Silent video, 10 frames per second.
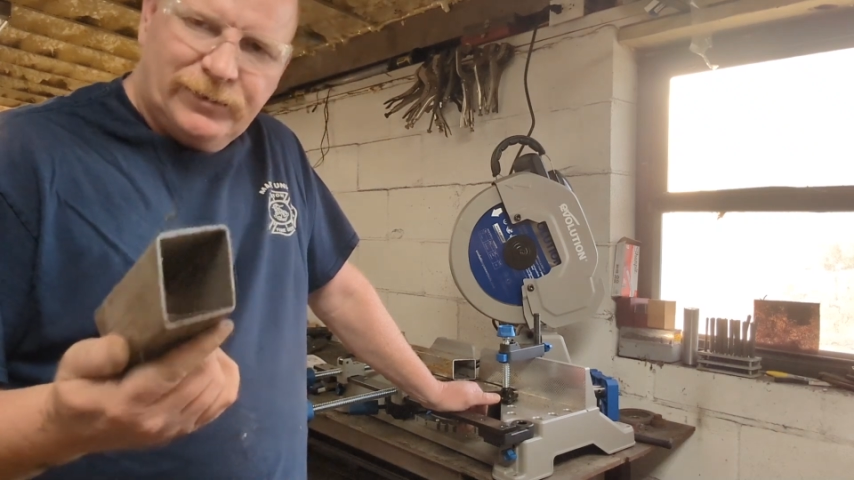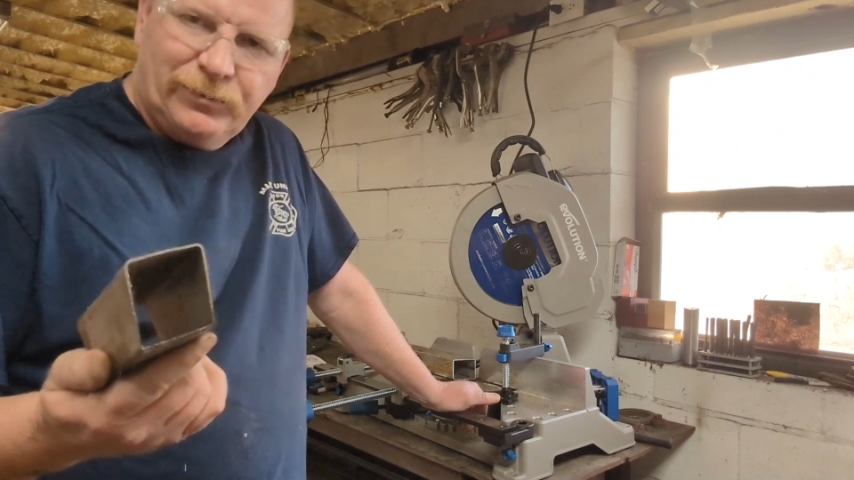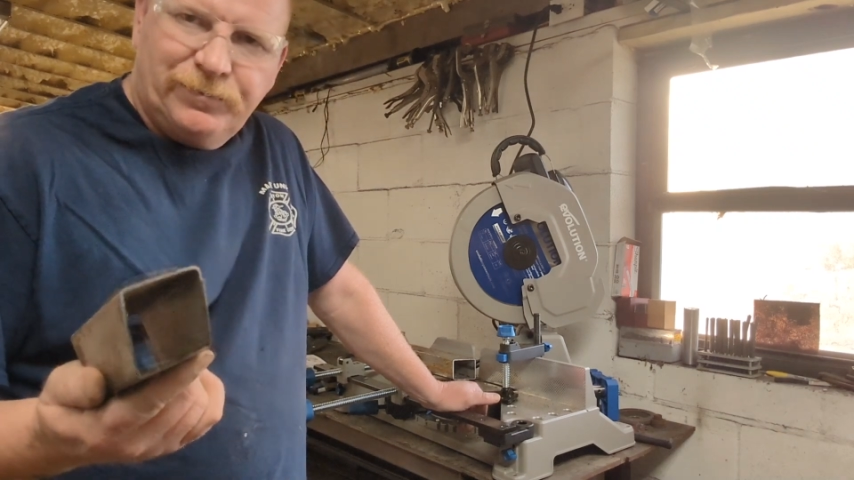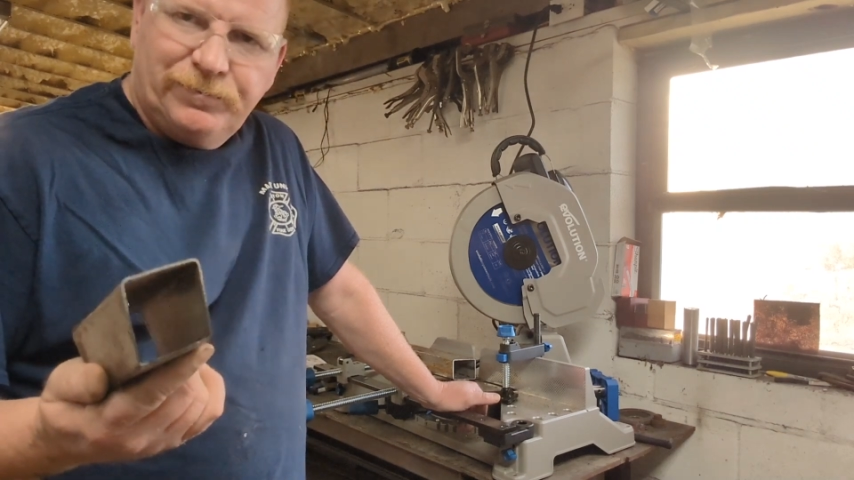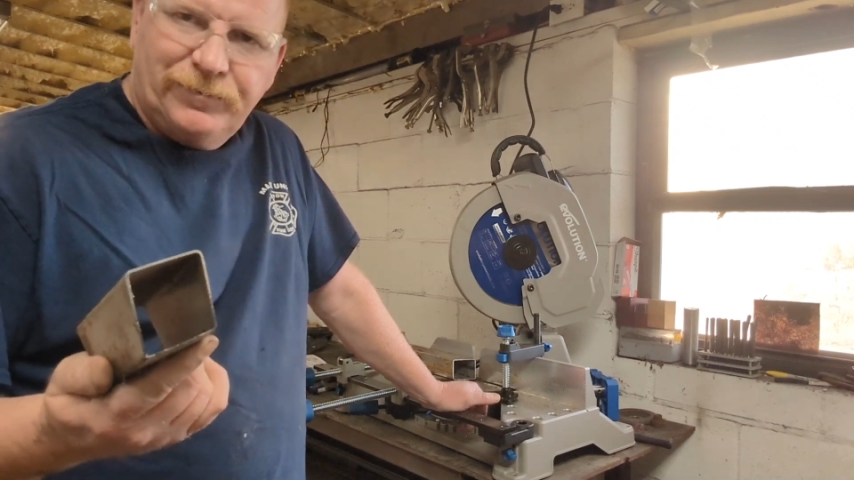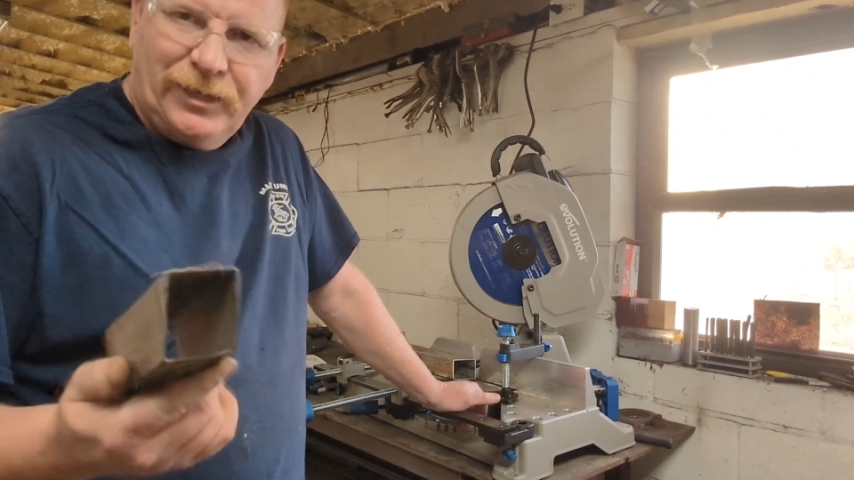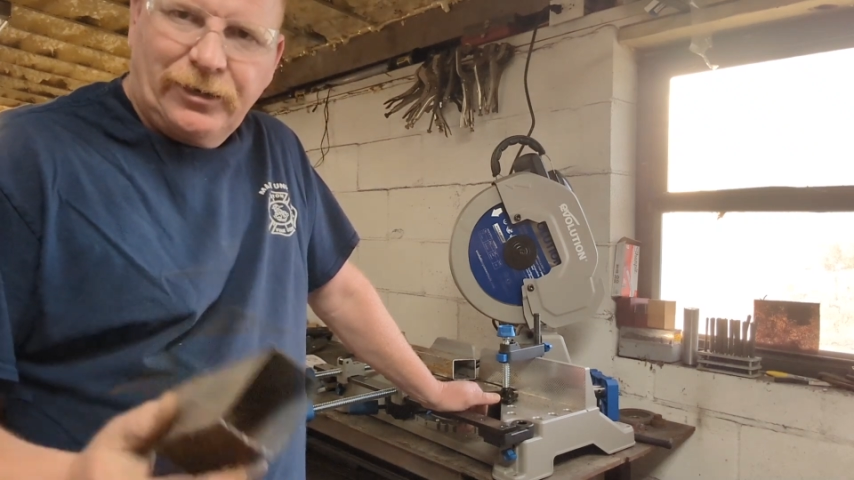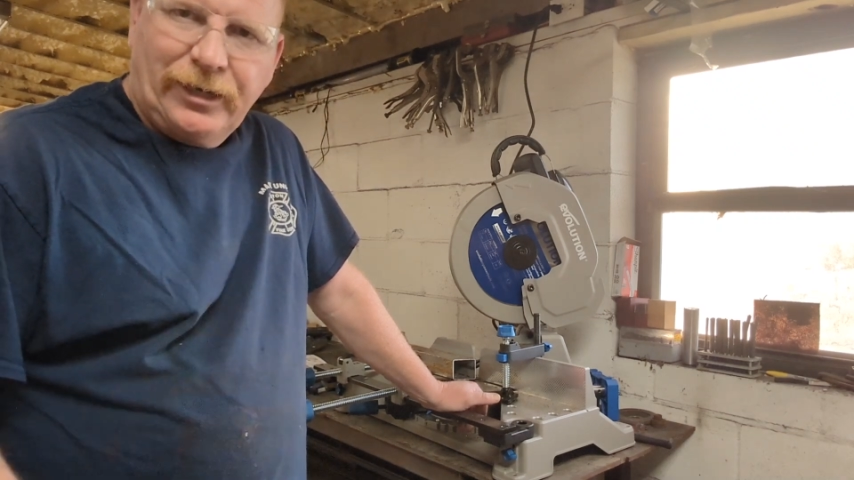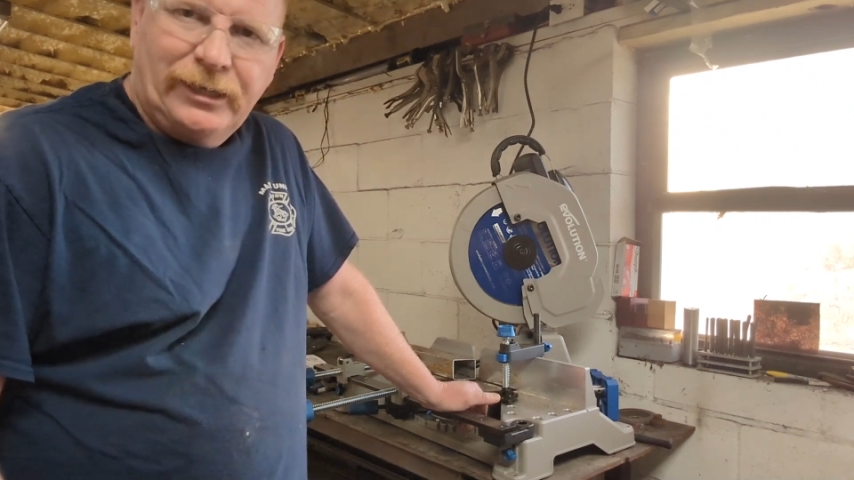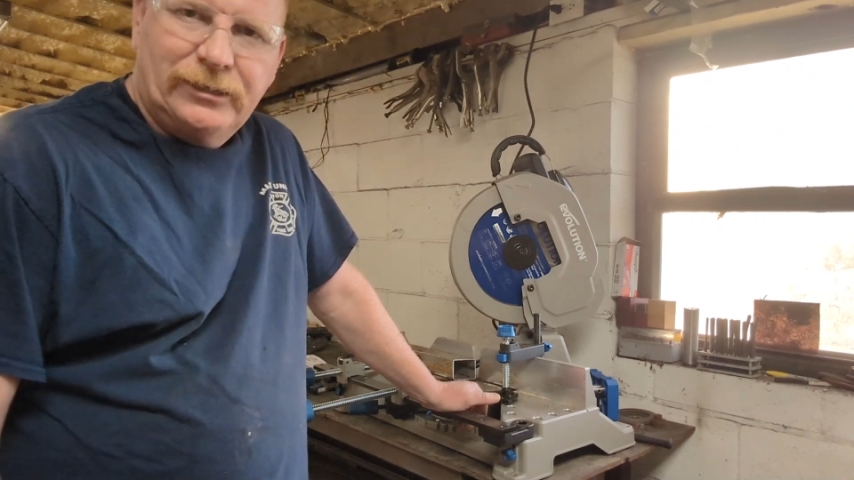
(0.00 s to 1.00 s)
so
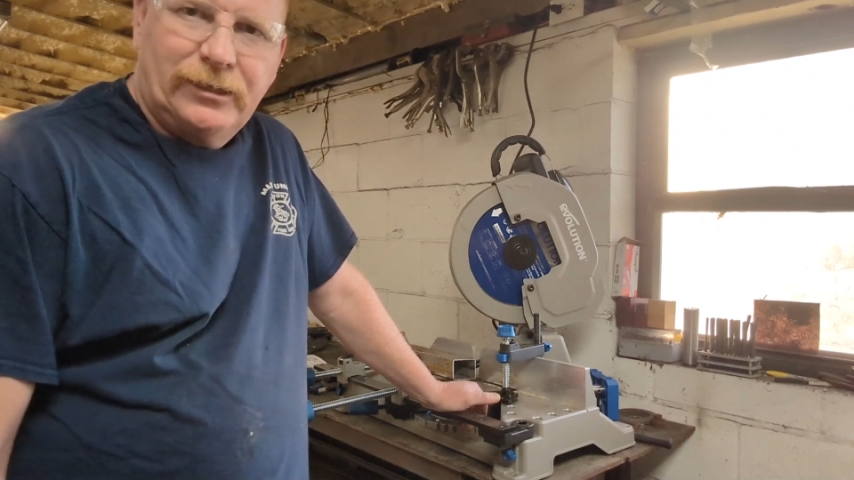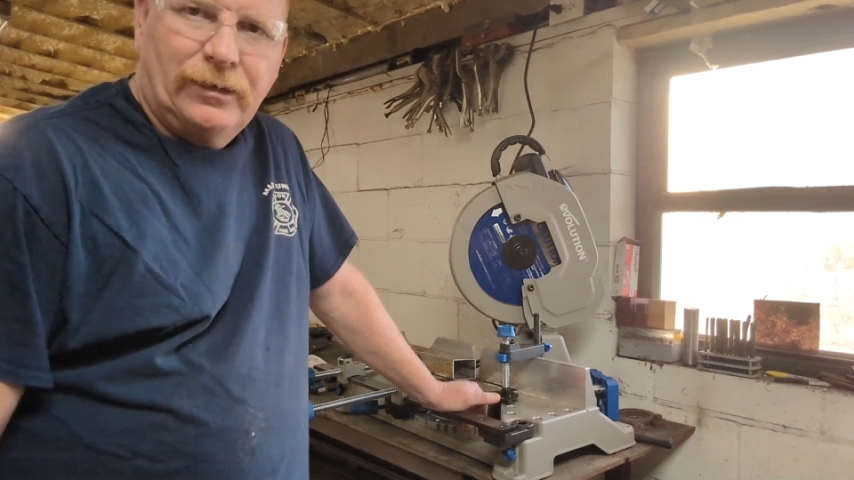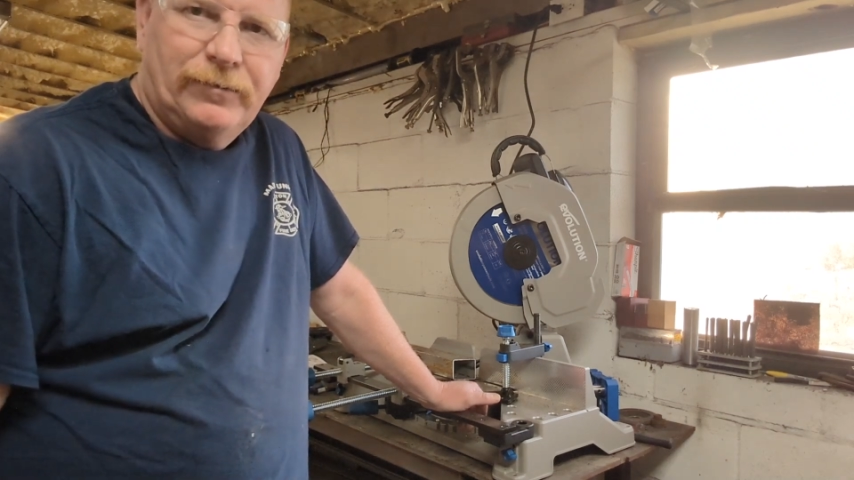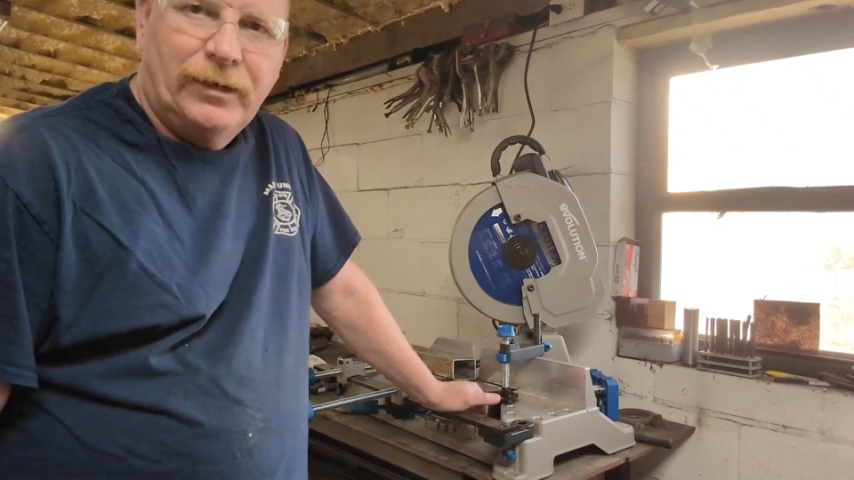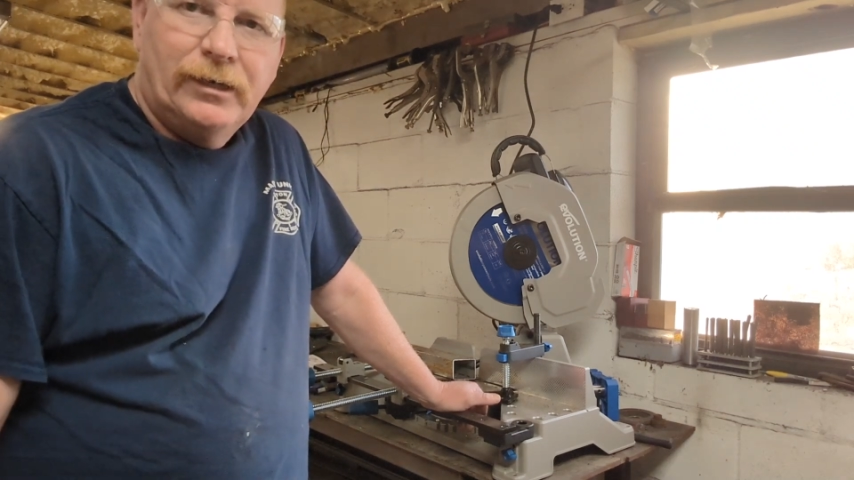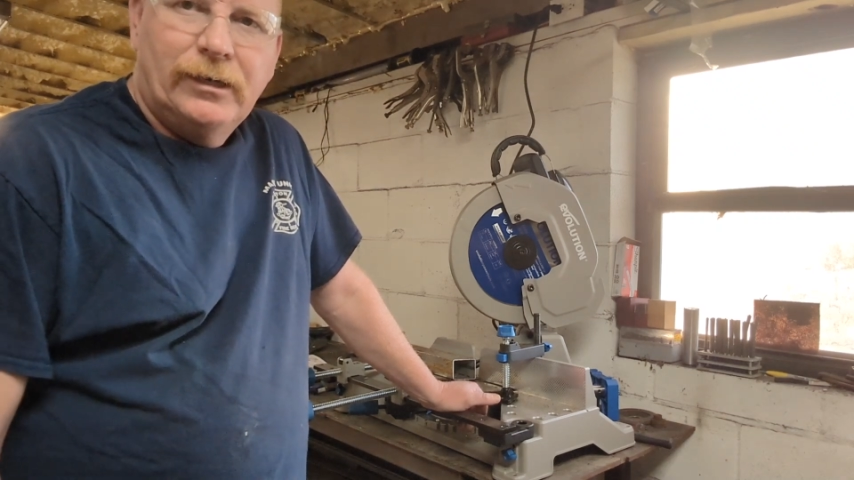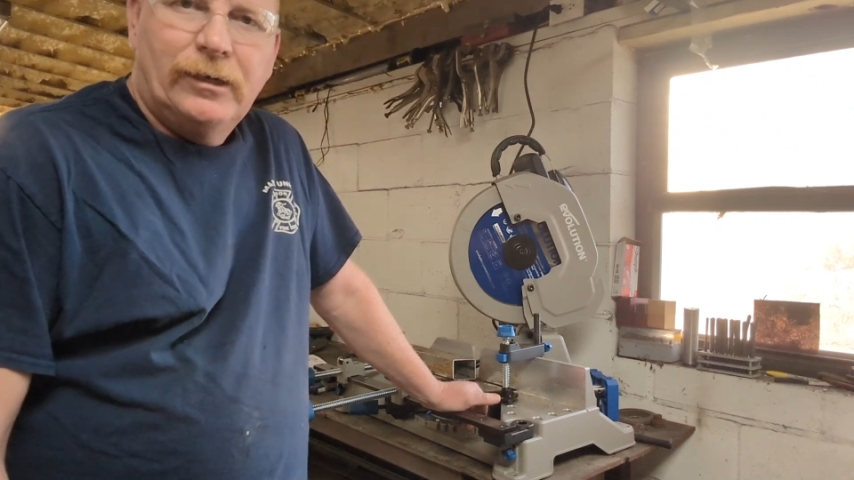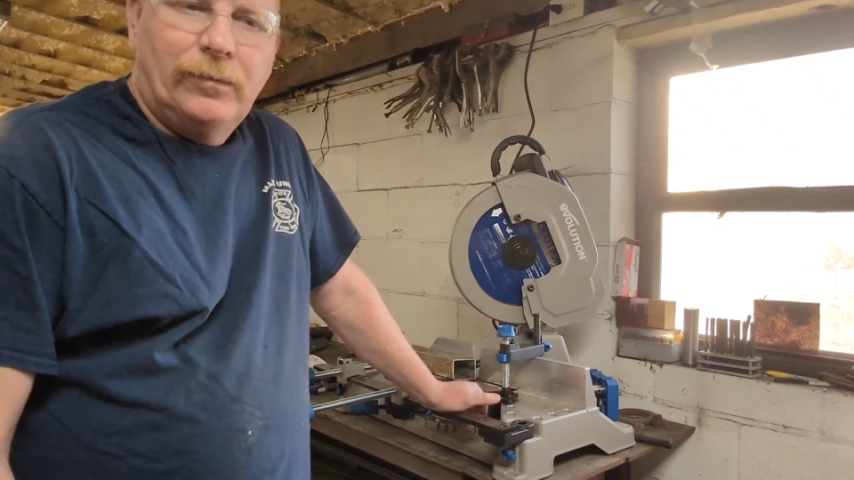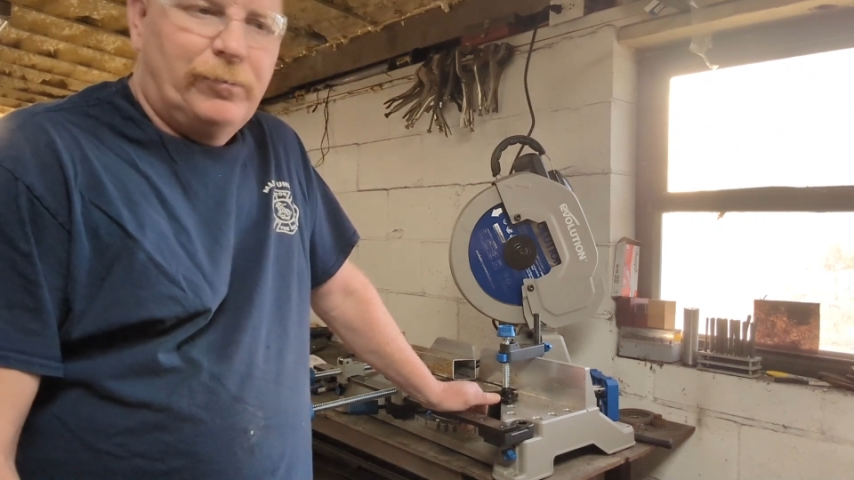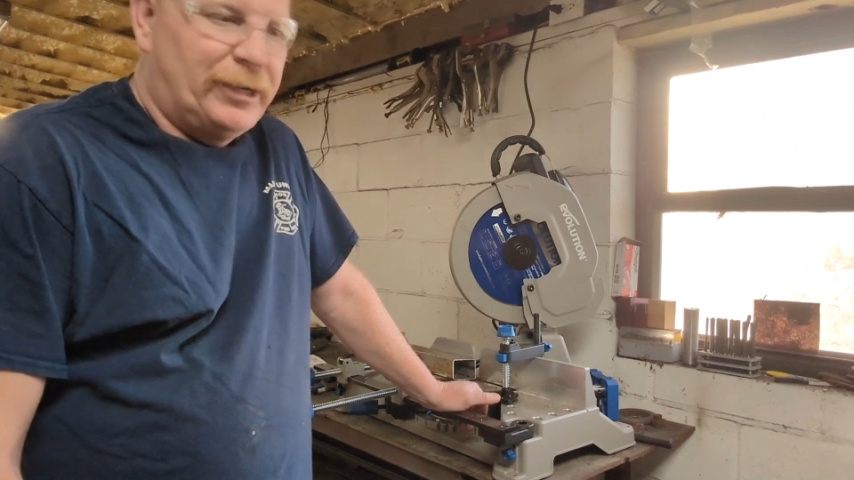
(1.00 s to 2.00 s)
thinner gauge stuff,
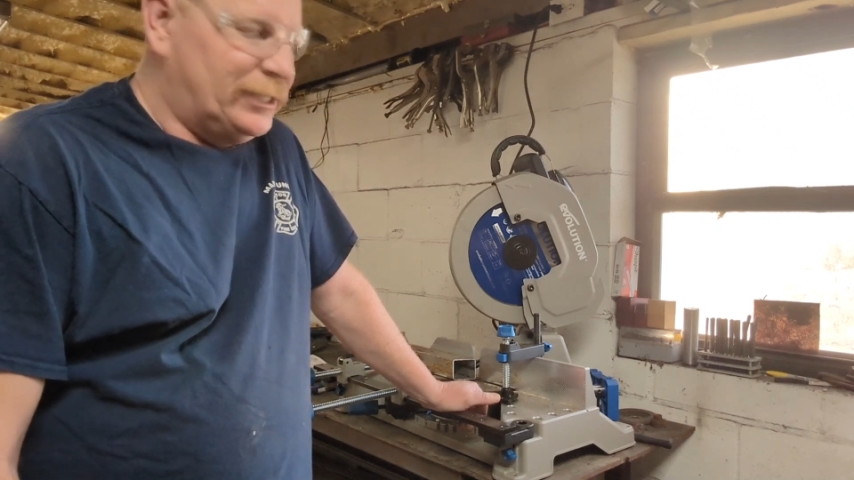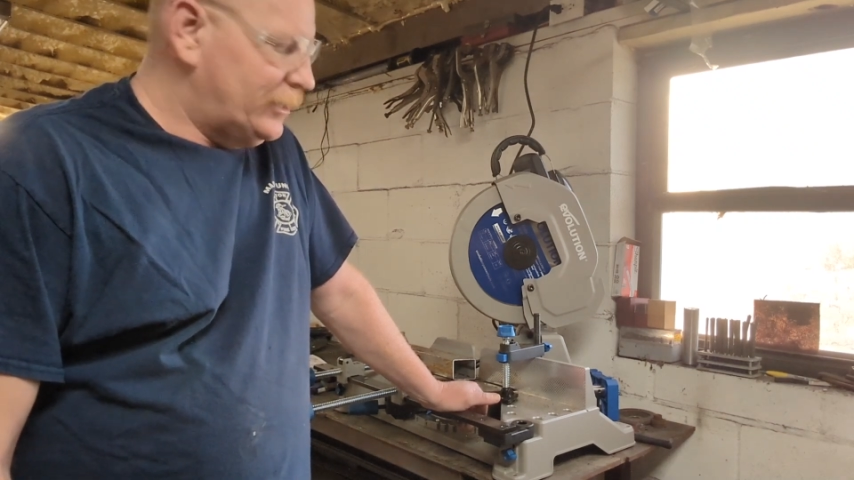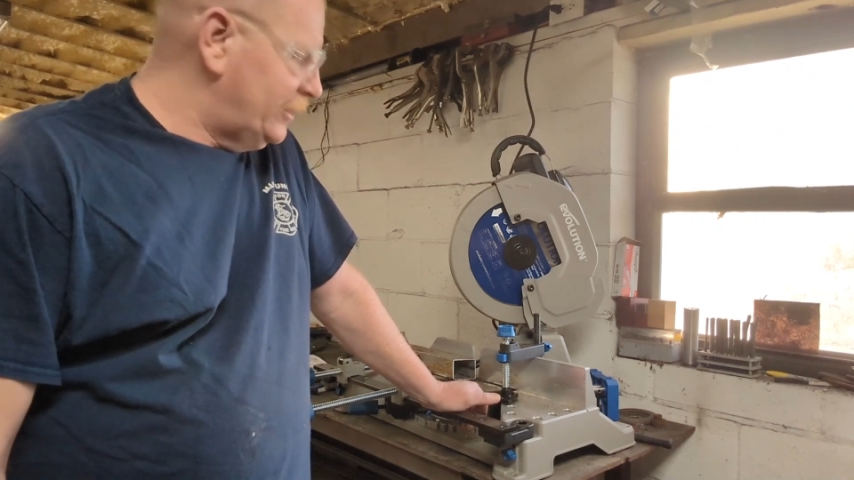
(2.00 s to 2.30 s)
but it